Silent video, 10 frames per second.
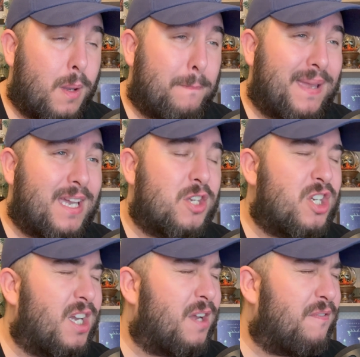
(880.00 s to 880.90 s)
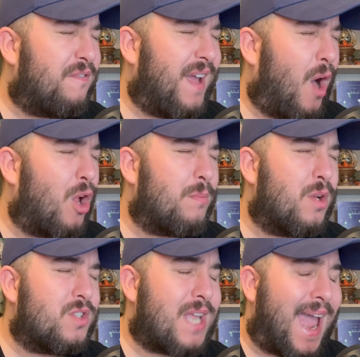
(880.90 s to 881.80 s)
because you can fit
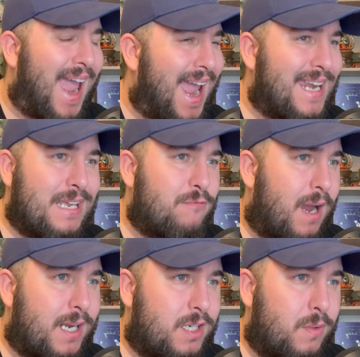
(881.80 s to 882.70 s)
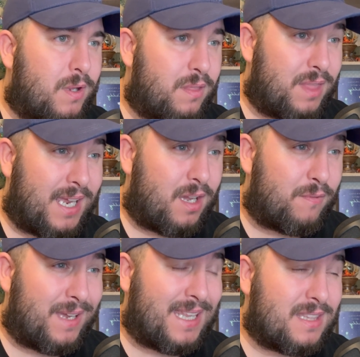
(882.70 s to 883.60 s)
almost any ride you can think
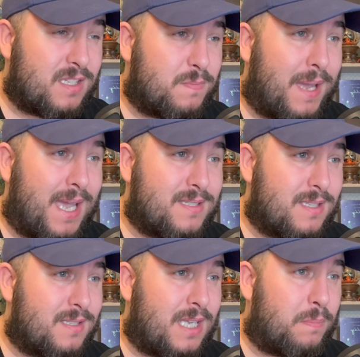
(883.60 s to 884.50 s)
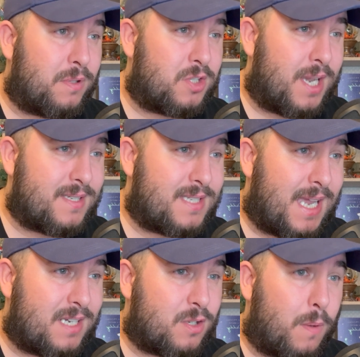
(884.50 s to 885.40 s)
of in the space that Steeplechase
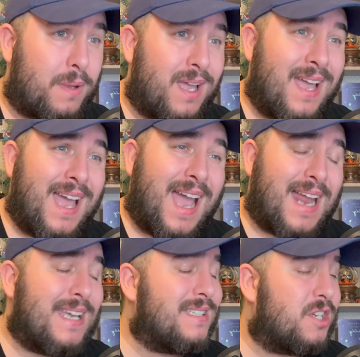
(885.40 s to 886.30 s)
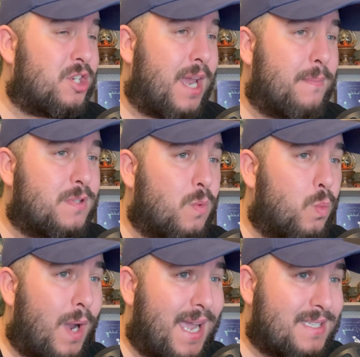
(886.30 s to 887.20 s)
takes up, and it's a shame to
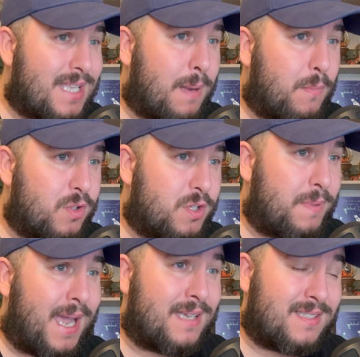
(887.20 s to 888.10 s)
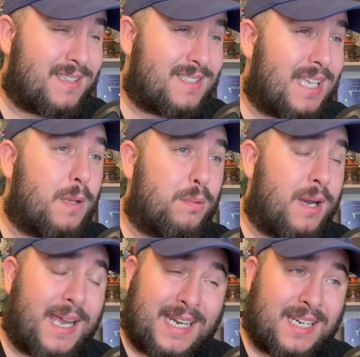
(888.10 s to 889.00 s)
waste that much space
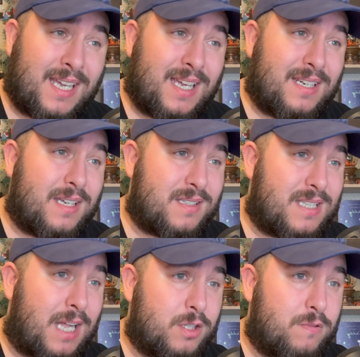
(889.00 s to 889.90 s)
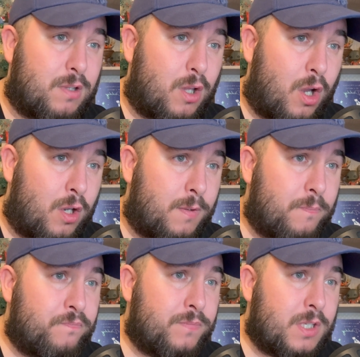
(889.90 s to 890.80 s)
celebrating nostalgia alone.
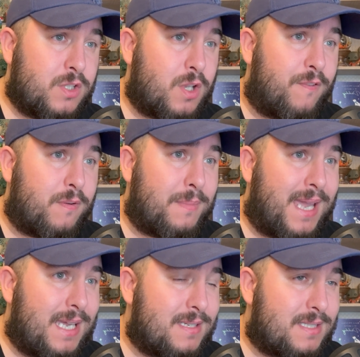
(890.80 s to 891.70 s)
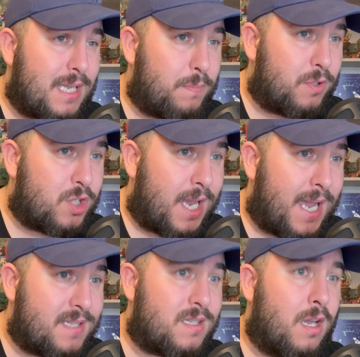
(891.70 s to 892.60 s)
So for me,
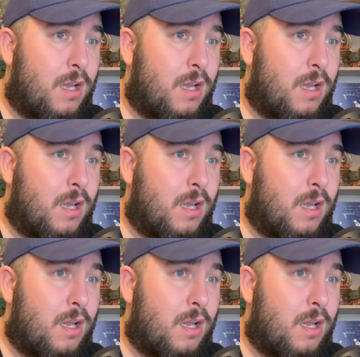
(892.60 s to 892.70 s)
Steeplechase,